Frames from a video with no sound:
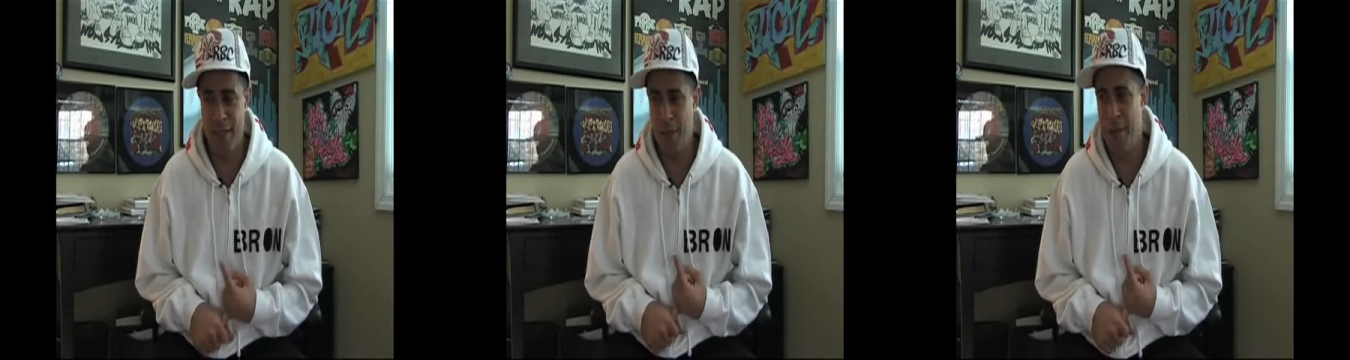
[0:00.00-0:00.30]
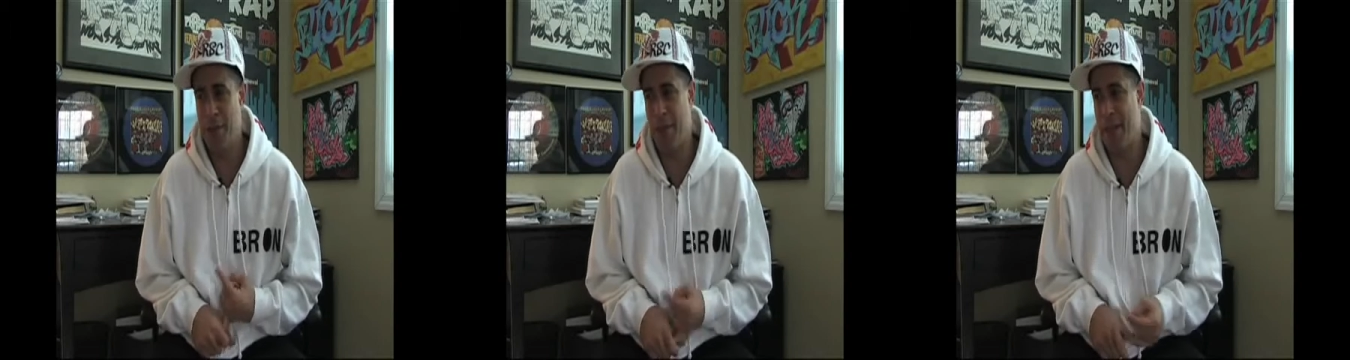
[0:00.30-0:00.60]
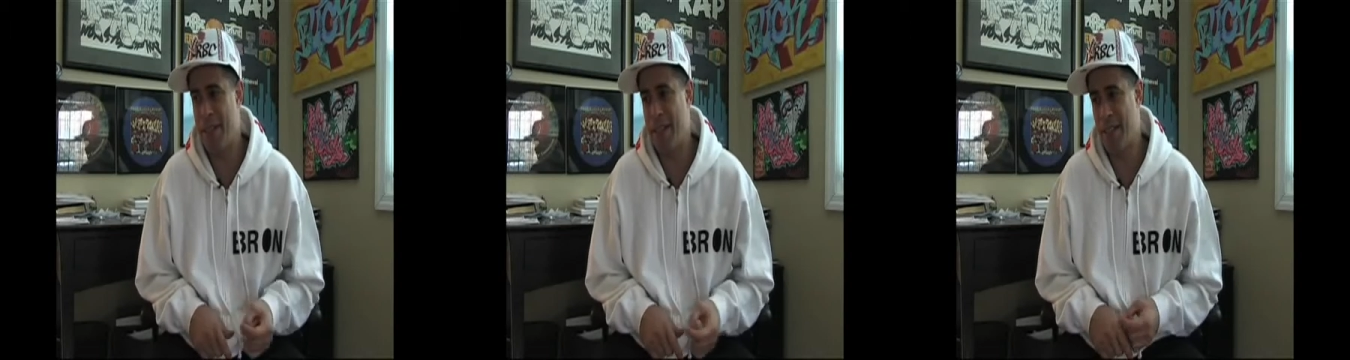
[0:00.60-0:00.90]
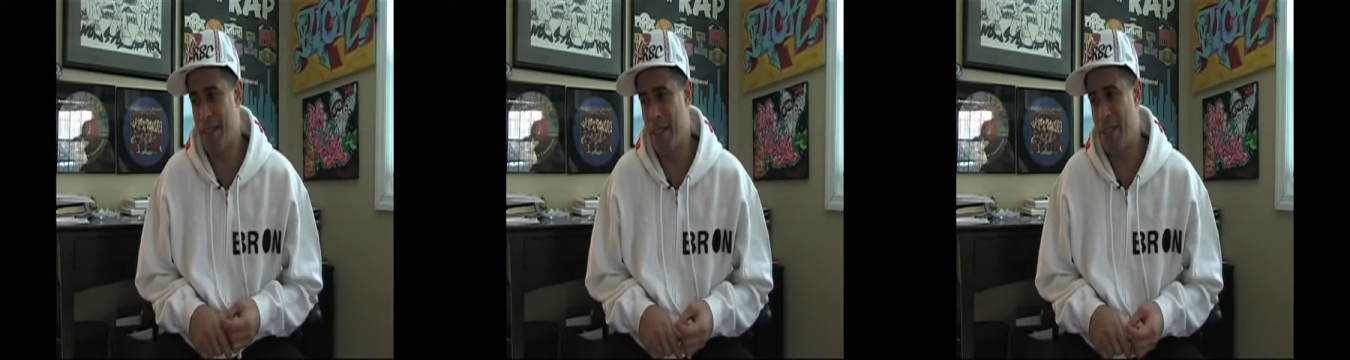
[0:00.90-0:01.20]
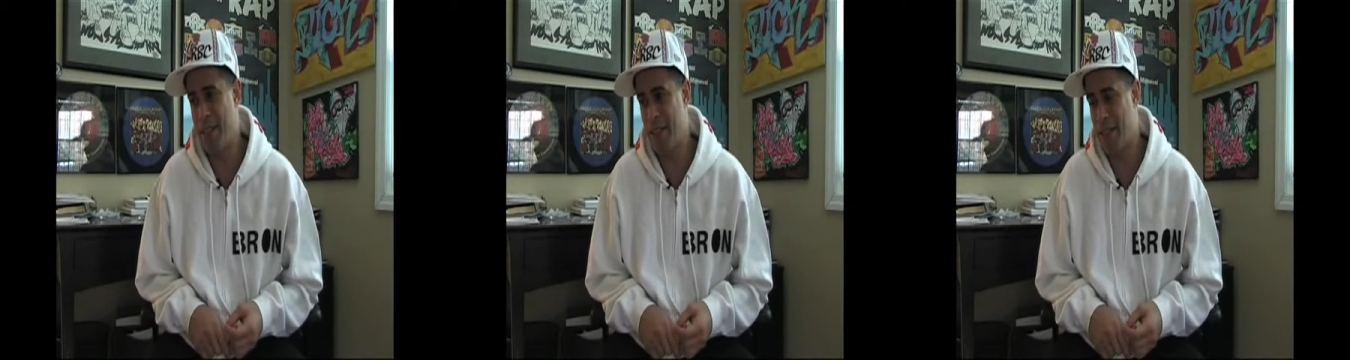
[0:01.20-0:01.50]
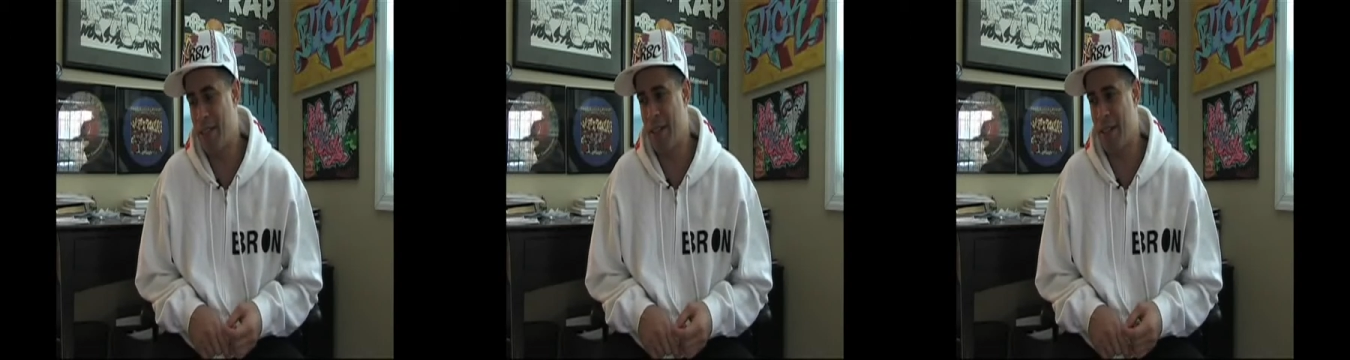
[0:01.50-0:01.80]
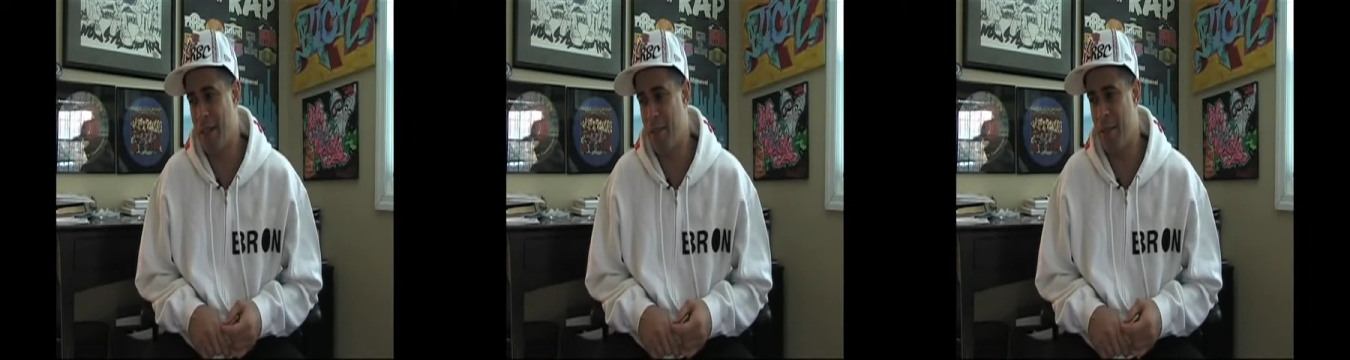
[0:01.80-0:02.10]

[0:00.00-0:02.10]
The word breakdancing didn't start coming